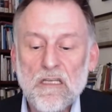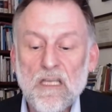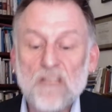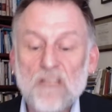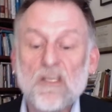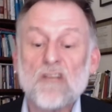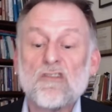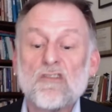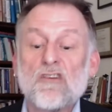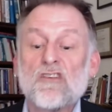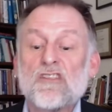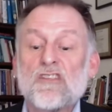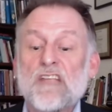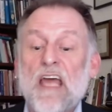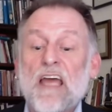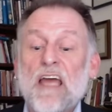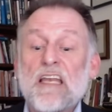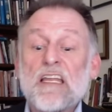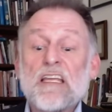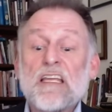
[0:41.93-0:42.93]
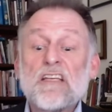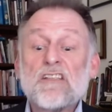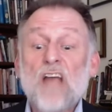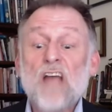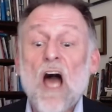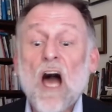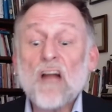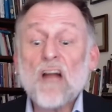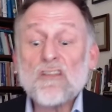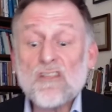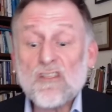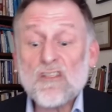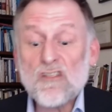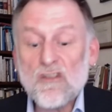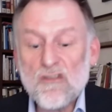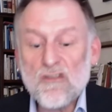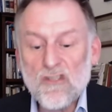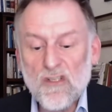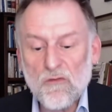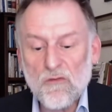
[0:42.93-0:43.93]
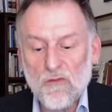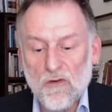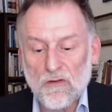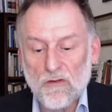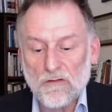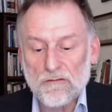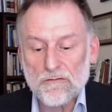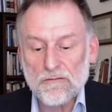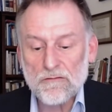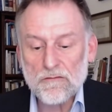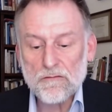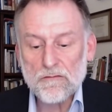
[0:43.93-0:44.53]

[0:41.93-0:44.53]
His understanding is unsearchable.